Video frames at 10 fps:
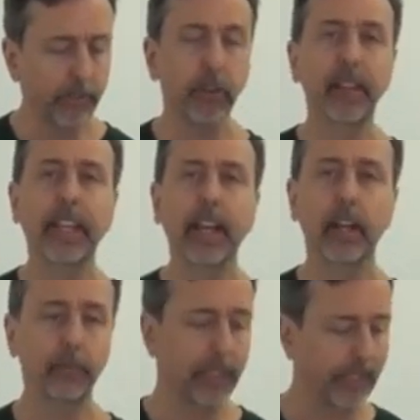from the
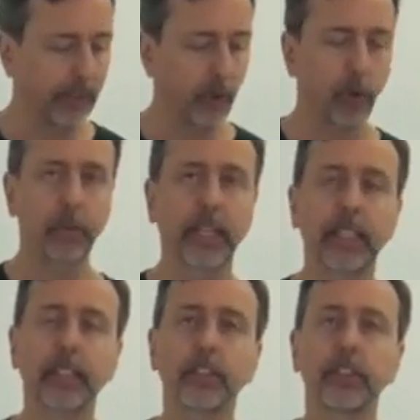air being incorporated
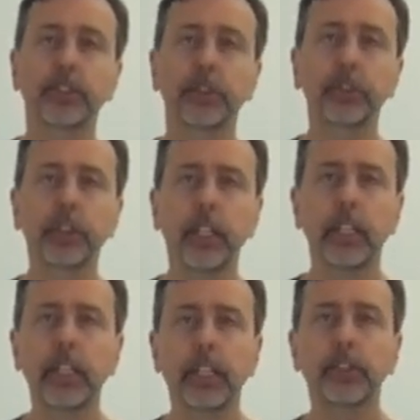into the juice
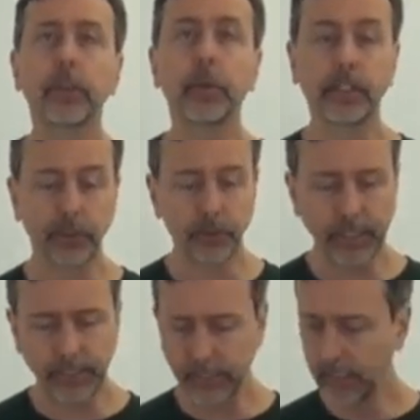during
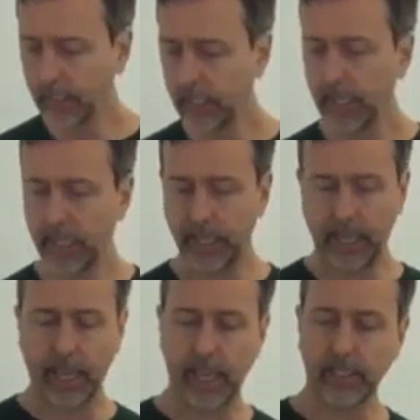juicing.
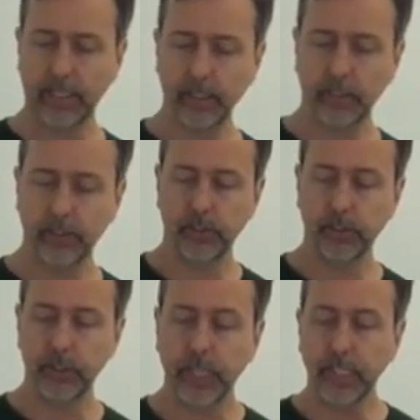And this
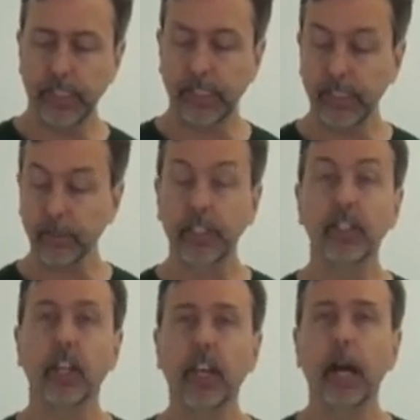juice is, as I
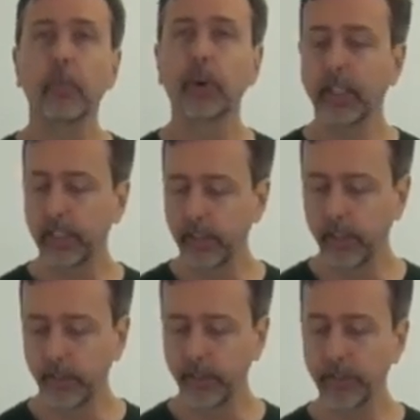mentioned, a lot more
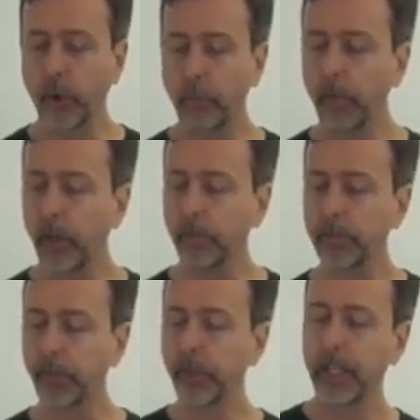clear. There's no pulp,
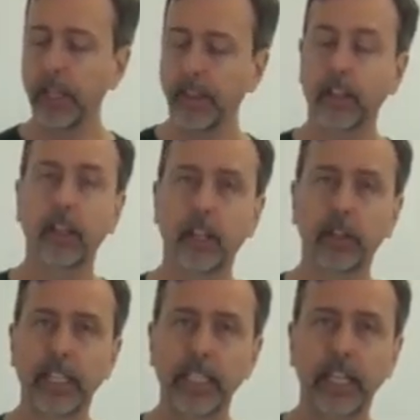so the
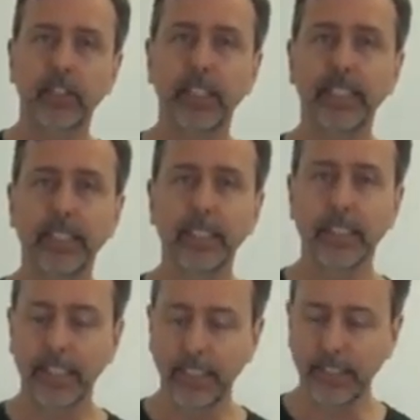coloring is actually
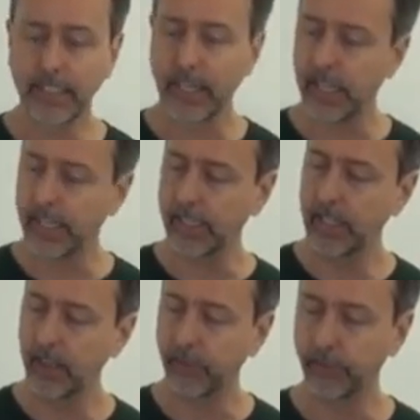still inside
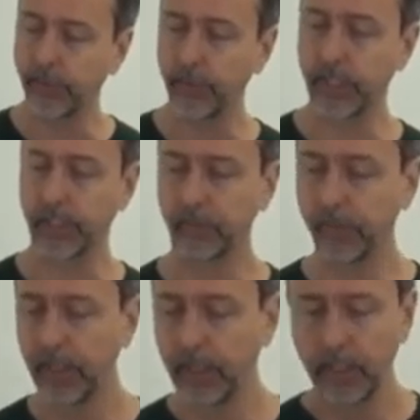the fruit here.
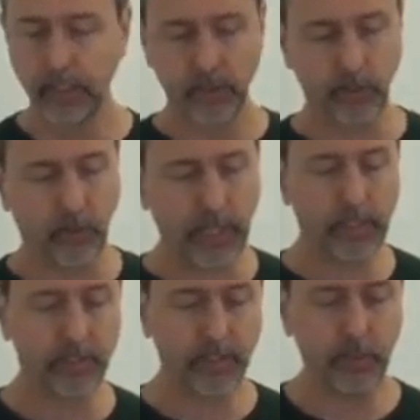So
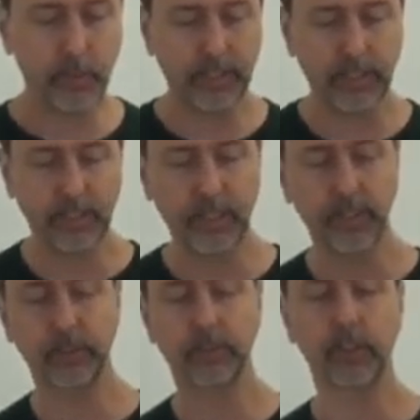I'll start with the
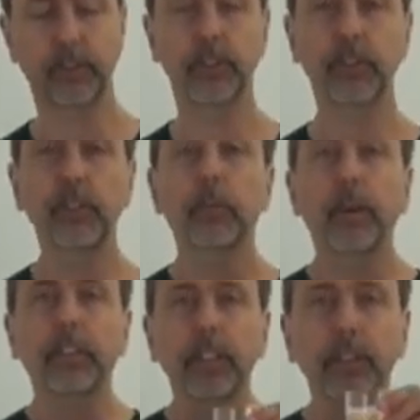centrifuge juicer, the
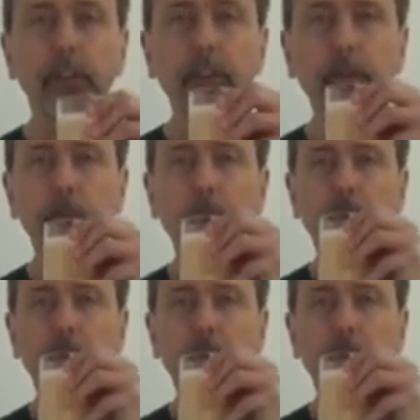Breville juicer.